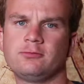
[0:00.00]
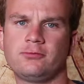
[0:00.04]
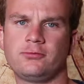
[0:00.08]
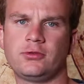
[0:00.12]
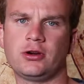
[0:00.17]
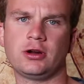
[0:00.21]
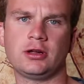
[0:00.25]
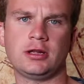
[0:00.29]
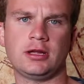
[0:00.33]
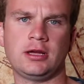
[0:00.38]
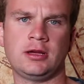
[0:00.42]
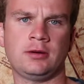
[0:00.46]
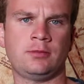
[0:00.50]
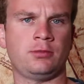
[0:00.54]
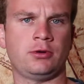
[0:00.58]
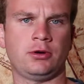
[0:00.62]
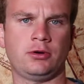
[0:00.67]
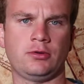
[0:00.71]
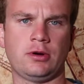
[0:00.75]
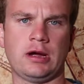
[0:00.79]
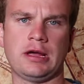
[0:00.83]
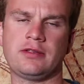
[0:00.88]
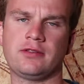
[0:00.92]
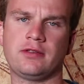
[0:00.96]
fairly
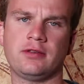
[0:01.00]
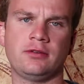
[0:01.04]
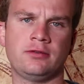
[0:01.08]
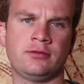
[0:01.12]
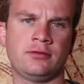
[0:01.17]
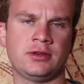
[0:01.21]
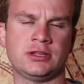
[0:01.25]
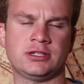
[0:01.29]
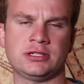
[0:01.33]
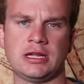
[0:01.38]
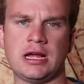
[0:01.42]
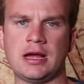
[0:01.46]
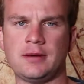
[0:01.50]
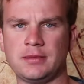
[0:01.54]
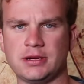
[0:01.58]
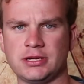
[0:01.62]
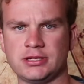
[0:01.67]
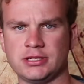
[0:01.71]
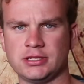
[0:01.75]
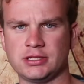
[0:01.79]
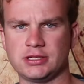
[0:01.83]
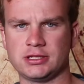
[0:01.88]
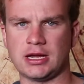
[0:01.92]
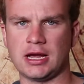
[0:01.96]
progressive
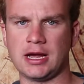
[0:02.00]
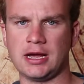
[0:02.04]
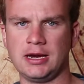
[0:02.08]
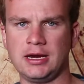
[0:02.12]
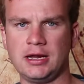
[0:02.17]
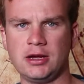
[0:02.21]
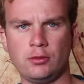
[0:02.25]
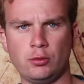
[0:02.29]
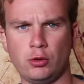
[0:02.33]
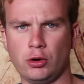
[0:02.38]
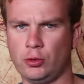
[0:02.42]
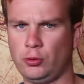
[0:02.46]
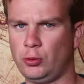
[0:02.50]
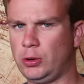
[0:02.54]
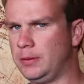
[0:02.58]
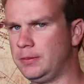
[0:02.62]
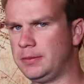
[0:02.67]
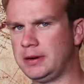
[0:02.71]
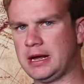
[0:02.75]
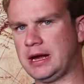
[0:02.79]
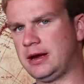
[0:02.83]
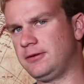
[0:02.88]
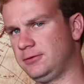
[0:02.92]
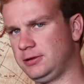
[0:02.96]
Islamic society where
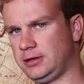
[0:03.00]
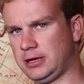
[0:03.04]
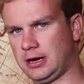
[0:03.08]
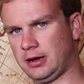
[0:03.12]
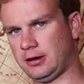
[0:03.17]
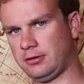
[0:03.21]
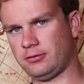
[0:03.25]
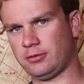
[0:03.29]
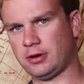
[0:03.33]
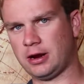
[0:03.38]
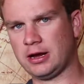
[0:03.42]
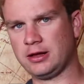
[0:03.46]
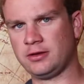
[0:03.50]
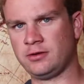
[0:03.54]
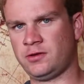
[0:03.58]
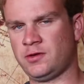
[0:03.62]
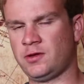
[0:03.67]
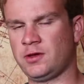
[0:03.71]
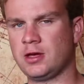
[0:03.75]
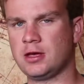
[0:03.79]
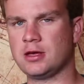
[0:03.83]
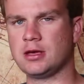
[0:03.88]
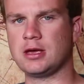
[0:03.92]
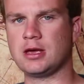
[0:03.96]
women have a lot of rights,